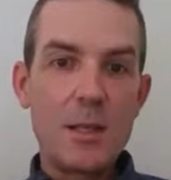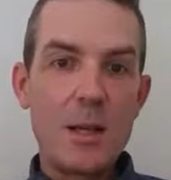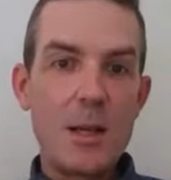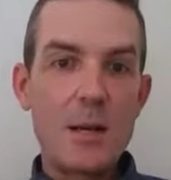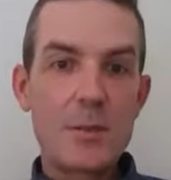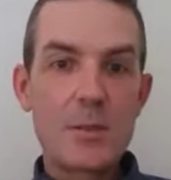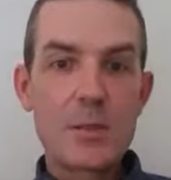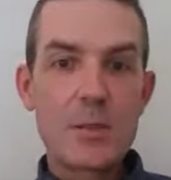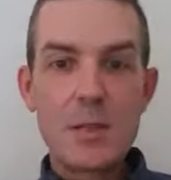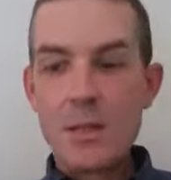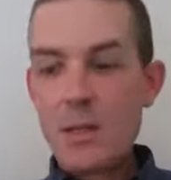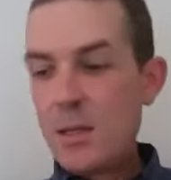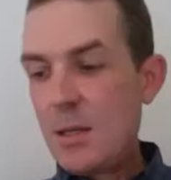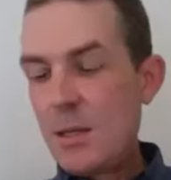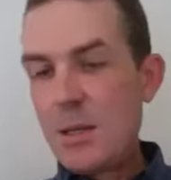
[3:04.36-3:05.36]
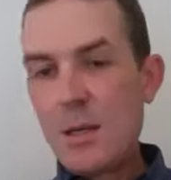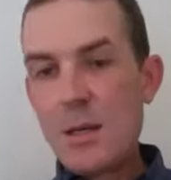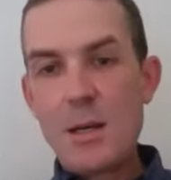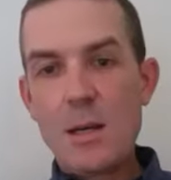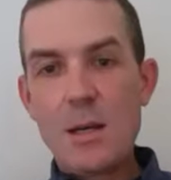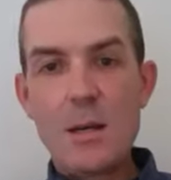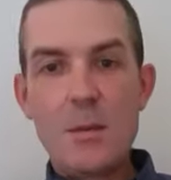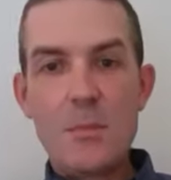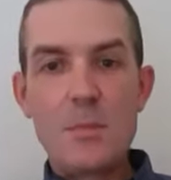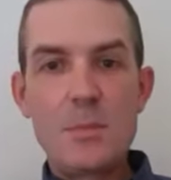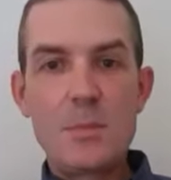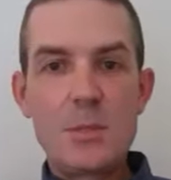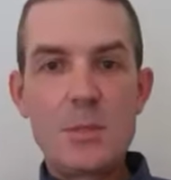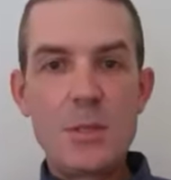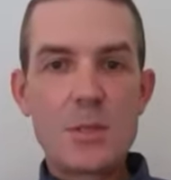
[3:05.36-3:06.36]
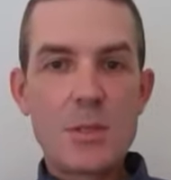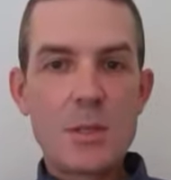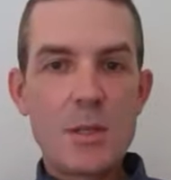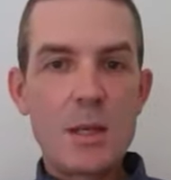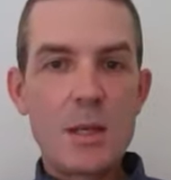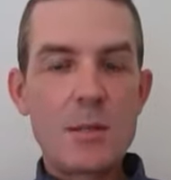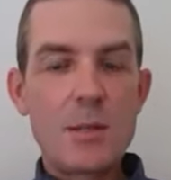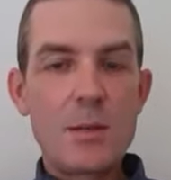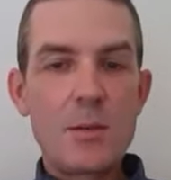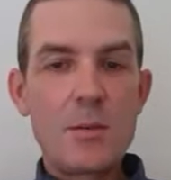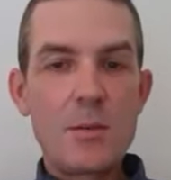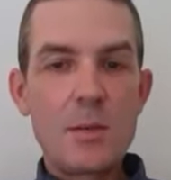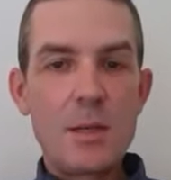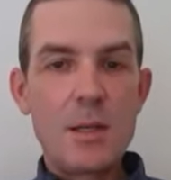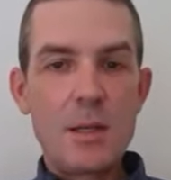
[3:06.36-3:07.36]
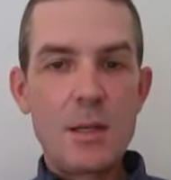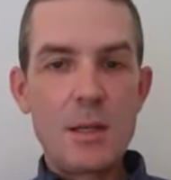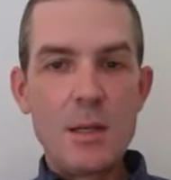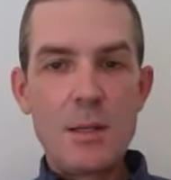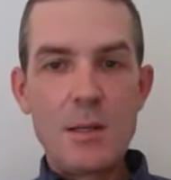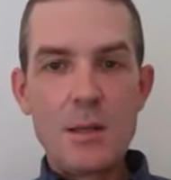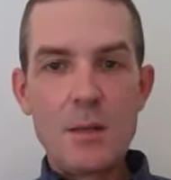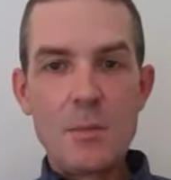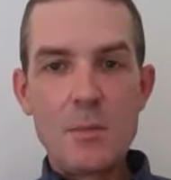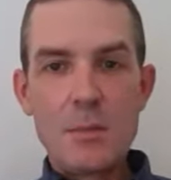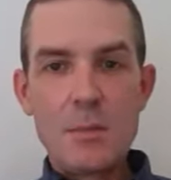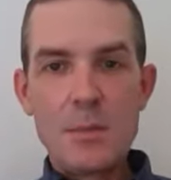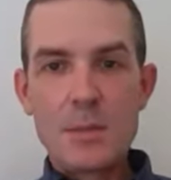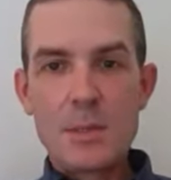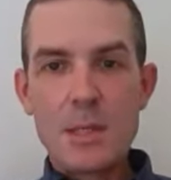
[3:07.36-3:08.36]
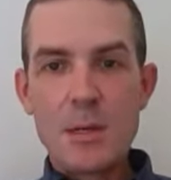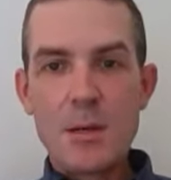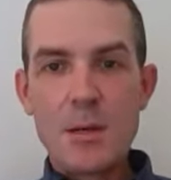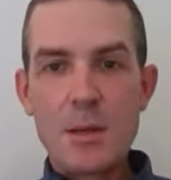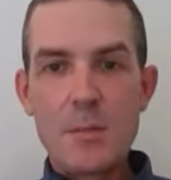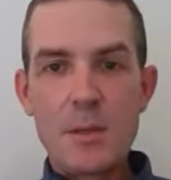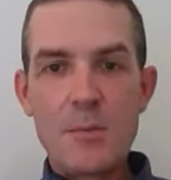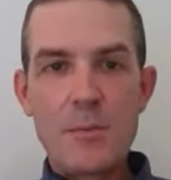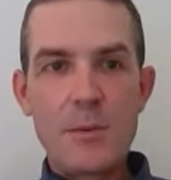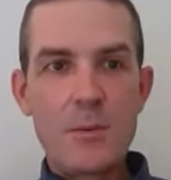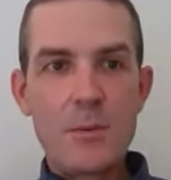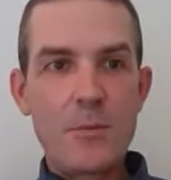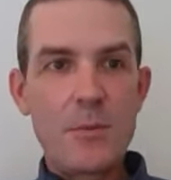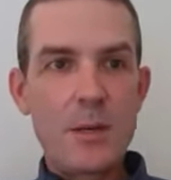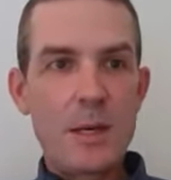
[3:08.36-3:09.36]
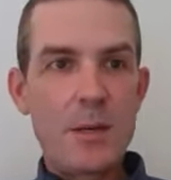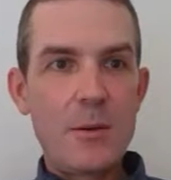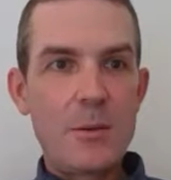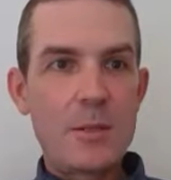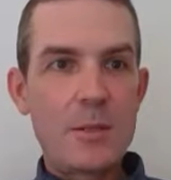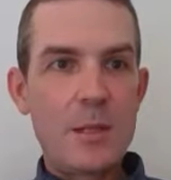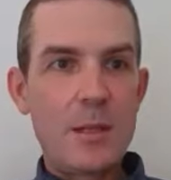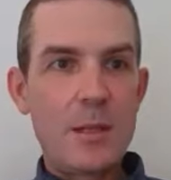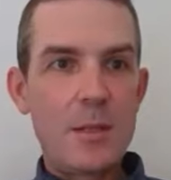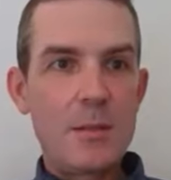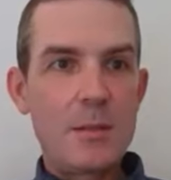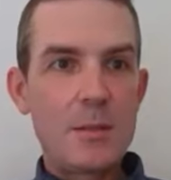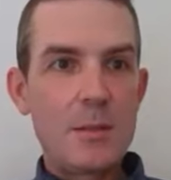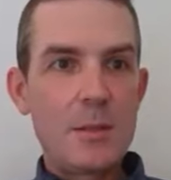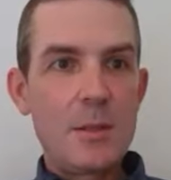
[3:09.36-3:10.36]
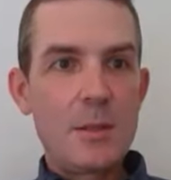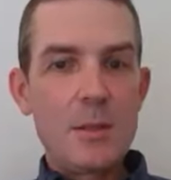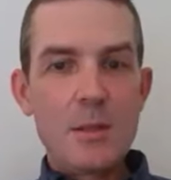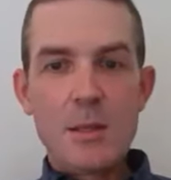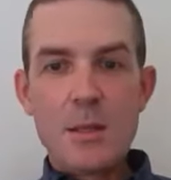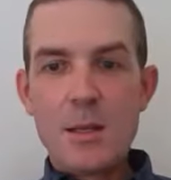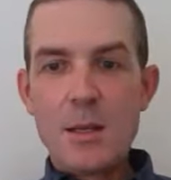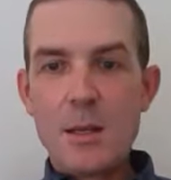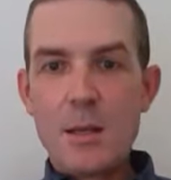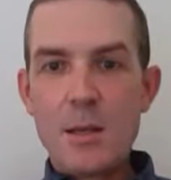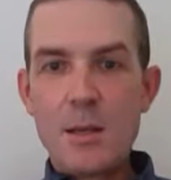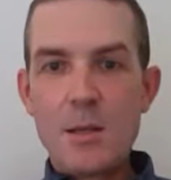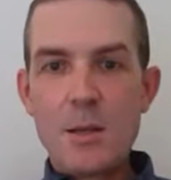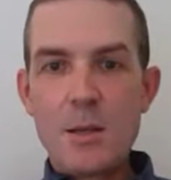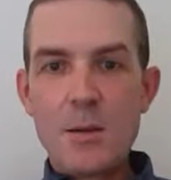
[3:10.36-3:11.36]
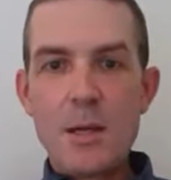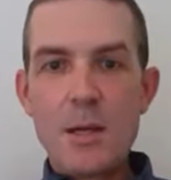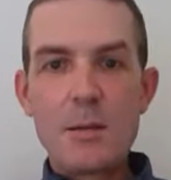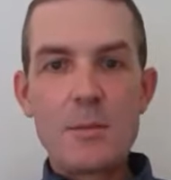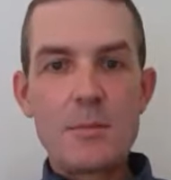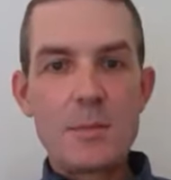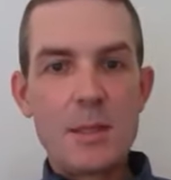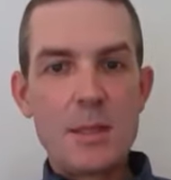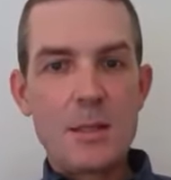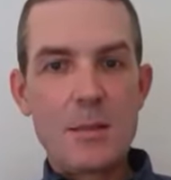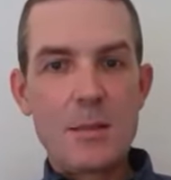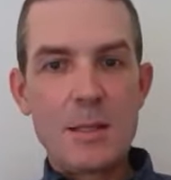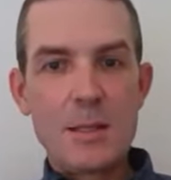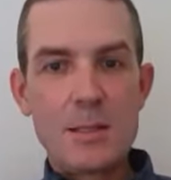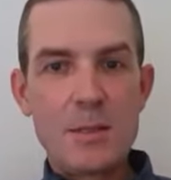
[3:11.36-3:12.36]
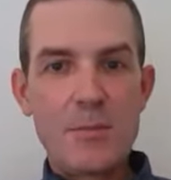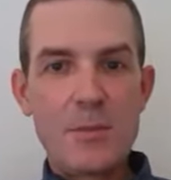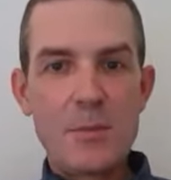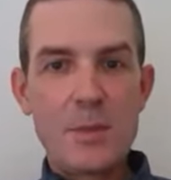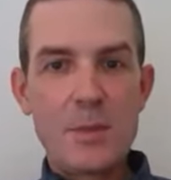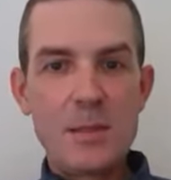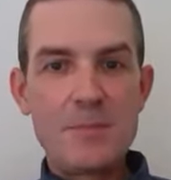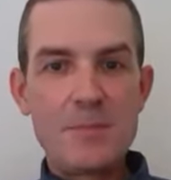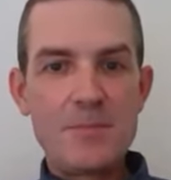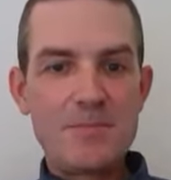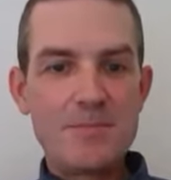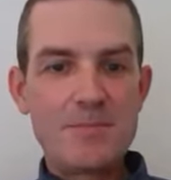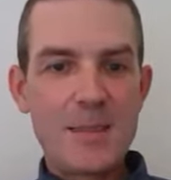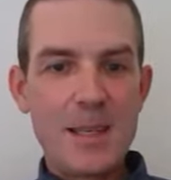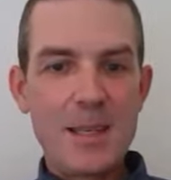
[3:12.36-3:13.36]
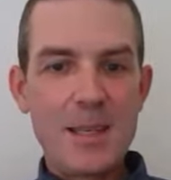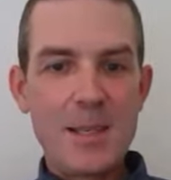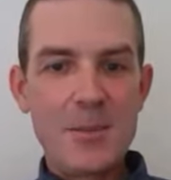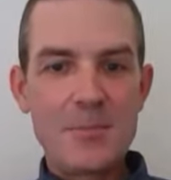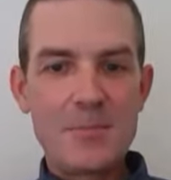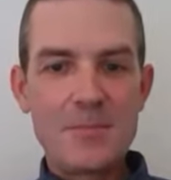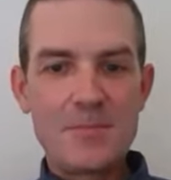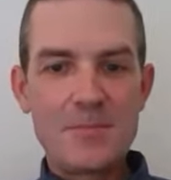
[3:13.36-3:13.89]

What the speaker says: house, just so that I don't end up staring at my phone for hours on end. All right, that's it for me. Thank you.